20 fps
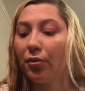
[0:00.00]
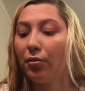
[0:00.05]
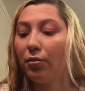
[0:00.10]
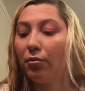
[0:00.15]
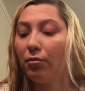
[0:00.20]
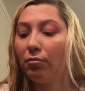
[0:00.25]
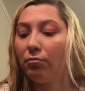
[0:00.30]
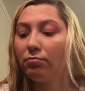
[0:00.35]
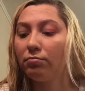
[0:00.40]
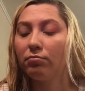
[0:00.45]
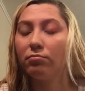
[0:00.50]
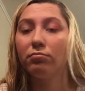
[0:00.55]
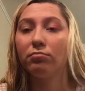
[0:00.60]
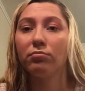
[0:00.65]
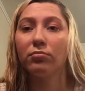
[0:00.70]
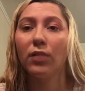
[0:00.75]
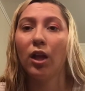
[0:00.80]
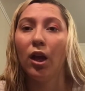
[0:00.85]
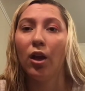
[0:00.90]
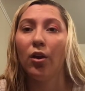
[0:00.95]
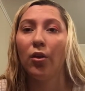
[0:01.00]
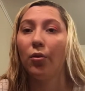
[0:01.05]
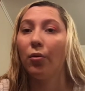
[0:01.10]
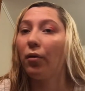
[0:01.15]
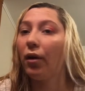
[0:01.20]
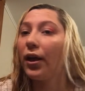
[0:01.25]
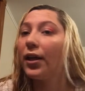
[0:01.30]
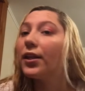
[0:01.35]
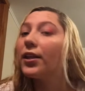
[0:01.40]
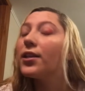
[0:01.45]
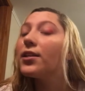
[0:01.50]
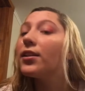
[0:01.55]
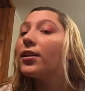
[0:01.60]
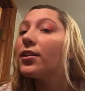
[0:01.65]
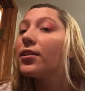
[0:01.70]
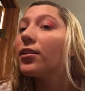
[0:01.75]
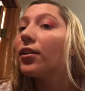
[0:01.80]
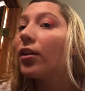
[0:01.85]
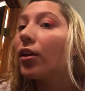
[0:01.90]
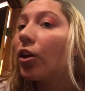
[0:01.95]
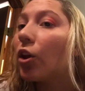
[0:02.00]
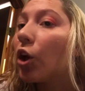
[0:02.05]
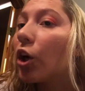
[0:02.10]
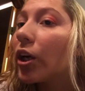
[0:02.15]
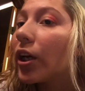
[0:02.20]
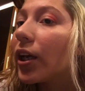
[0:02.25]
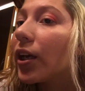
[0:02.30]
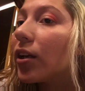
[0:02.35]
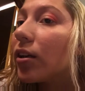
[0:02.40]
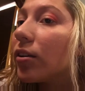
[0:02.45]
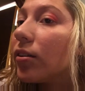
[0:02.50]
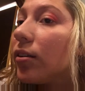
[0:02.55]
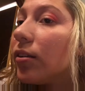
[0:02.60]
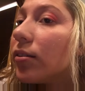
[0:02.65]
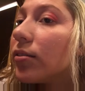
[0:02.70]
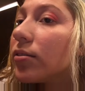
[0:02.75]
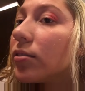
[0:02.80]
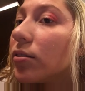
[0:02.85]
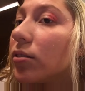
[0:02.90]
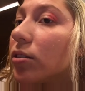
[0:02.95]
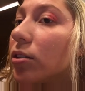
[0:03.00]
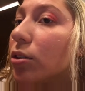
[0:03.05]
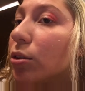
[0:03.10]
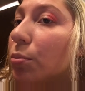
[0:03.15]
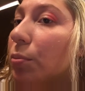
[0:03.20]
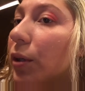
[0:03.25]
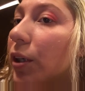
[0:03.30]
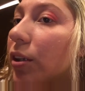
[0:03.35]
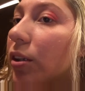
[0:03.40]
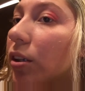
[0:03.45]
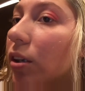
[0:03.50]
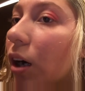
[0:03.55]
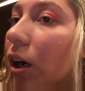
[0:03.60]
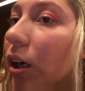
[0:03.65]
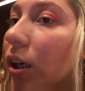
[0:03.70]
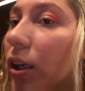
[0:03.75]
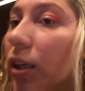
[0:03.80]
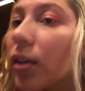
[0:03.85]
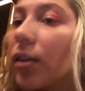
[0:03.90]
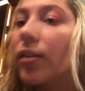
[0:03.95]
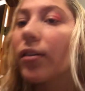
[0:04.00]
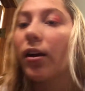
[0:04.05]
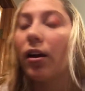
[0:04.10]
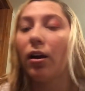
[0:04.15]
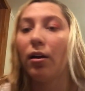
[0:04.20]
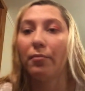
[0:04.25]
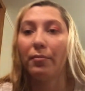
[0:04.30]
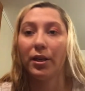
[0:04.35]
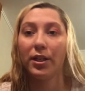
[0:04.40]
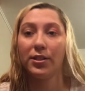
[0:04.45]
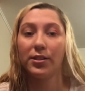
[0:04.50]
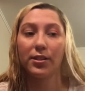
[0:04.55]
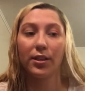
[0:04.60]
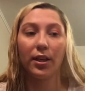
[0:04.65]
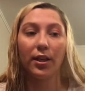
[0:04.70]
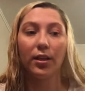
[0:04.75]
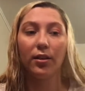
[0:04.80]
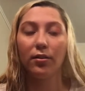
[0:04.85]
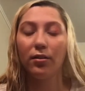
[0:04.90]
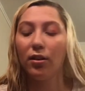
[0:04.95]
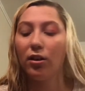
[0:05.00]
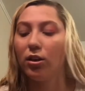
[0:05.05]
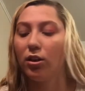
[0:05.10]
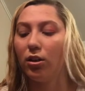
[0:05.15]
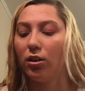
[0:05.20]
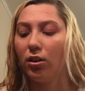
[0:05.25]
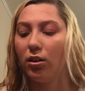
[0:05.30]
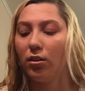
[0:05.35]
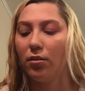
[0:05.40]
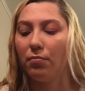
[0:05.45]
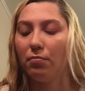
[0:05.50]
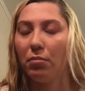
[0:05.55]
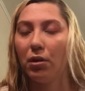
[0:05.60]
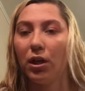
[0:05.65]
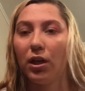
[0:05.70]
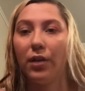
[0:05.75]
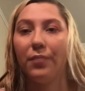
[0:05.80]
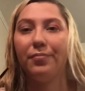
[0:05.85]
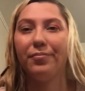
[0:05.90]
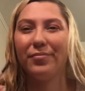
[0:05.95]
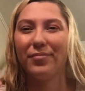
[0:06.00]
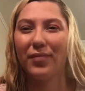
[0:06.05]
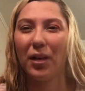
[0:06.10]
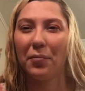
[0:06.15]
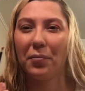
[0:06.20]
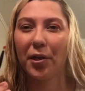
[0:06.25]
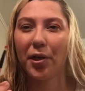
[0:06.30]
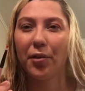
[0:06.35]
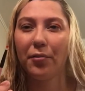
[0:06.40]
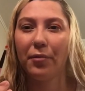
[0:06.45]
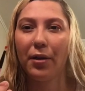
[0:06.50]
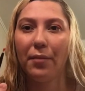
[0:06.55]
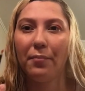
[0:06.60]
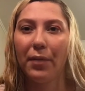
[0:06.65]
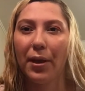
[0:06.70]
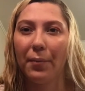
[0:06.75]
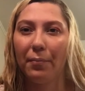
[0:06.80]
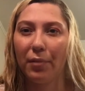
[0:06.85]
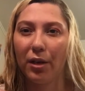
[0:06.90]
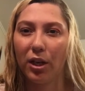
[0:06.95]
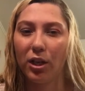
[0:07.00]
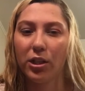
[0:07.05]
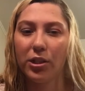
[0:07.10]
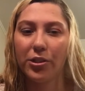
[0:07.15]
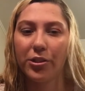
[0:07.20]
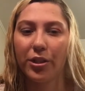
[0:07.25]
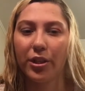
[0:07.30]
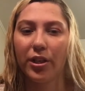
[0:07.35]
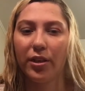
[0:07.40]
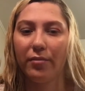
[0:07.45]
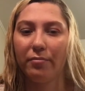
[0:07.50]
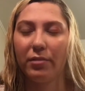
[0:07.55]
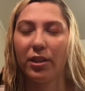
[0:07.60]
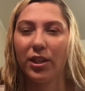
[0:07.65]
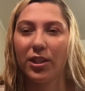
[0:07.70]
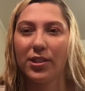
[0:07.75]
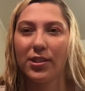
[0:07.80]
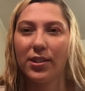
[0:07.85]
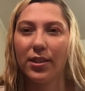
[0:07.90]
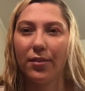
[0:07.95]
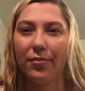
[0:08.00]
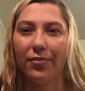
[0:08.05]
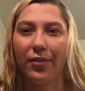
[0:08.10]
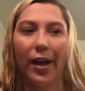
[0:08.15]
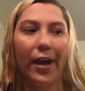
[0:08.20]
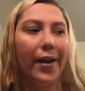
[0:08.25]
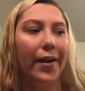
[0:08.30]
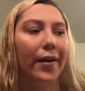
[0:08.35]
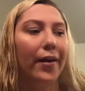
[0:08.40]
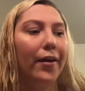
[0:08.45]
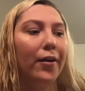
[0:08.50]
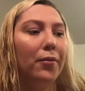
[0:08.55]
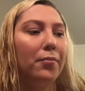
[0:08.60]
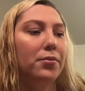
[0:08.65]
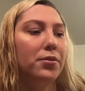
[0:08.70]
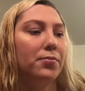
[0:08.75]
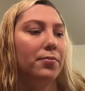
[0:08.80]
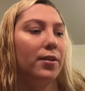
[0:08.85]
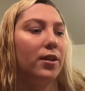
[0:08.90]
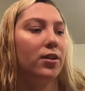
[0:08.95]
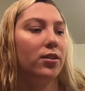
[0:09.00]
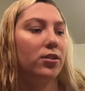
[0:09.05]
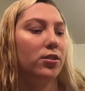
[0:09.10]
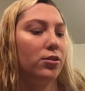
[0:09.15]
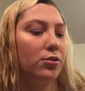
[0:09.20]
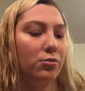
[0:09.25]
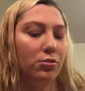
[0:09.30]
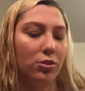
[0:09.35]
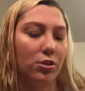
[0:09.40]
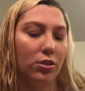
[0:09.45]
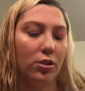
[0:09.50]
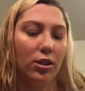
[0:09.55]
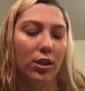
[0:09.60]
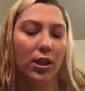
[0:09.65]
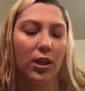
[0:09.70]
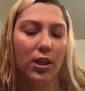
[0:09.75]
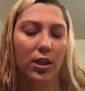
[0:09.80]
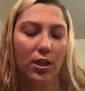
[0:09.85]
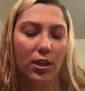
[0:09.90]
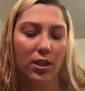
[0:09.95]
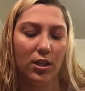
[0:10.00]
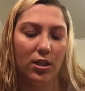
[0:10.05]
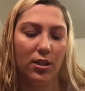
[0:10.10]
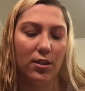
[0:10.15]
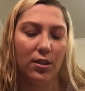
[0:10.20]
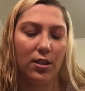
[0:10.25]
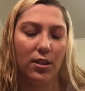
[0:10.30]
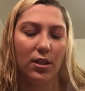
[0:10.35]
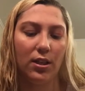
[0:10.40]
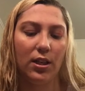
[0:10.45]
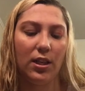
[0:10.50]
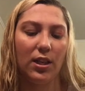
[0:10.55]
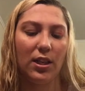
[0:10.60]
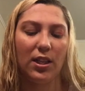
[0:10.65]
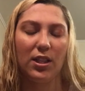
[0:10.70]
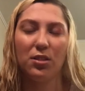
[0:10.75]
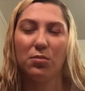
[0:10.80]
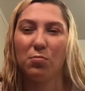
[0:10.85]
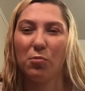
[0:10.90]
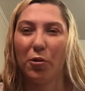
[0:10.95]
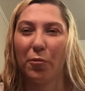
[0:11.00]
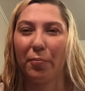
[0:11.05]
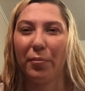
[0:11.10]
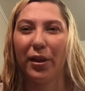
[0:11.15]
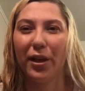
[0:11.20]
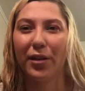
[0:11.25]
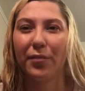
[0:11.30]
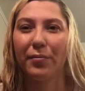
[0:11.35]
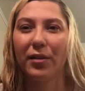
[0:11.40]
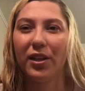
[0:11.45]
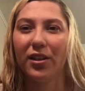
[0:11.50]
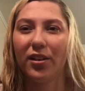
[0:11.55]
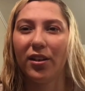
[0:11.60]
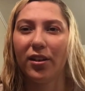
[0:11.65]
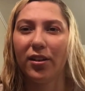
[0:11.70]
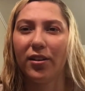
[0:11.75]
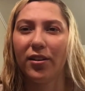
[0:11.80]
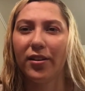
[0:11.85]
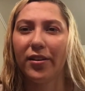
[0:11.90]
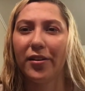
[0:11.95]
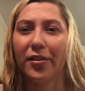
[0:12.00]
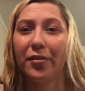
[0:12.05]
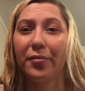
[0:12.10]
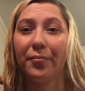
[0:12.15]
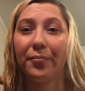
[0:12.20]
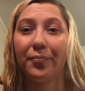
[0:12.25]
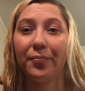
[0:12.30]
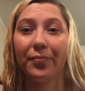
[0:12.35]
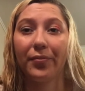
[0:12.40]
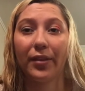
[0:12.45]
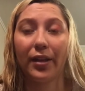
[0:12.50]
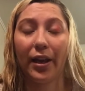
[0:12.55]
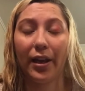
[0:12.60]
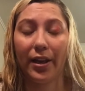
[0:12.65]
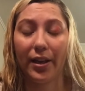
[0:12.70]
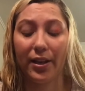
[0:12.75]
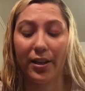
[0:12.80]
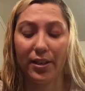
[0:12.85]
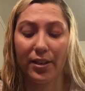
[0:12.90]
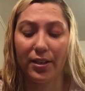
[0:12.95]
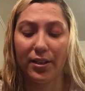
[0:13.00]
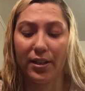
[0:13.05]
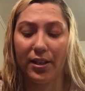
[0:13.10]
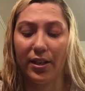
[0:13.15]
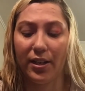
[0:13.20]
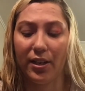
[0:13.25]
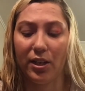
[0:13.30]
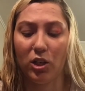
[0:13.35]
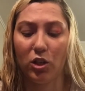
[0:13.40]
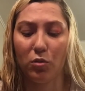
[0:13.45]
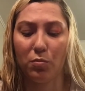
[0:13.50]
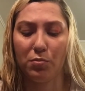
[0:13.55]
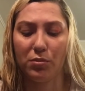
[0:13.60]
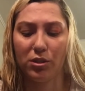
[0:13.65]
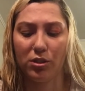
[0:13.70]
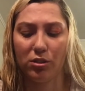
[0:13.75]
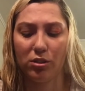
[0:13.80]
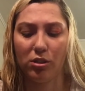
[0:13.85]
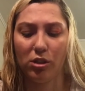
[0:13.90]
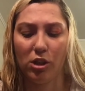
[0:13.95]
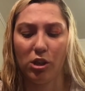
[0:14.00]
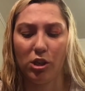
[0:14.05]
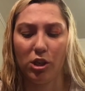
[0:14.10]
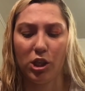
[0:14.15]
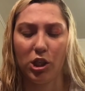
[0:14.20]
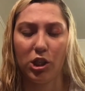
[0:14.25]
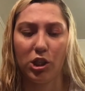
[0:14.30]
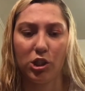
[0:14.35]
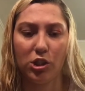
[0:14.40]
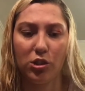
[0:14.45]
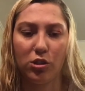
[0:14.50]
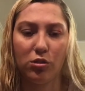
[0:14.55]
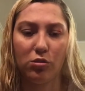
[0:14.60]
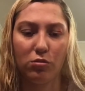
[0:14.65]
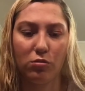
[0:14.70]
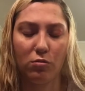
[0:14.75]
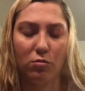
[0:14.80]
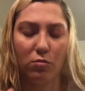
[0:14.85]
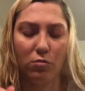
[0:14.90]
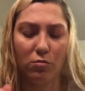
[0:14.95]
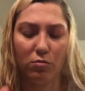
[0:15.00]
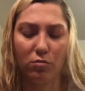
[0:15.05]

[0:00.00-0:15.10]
know why this isn't looking super dark on my skin, but I'm gonna wet my brush and I'm gonna see if that helps, because usually it gets more pigment on there and it helps to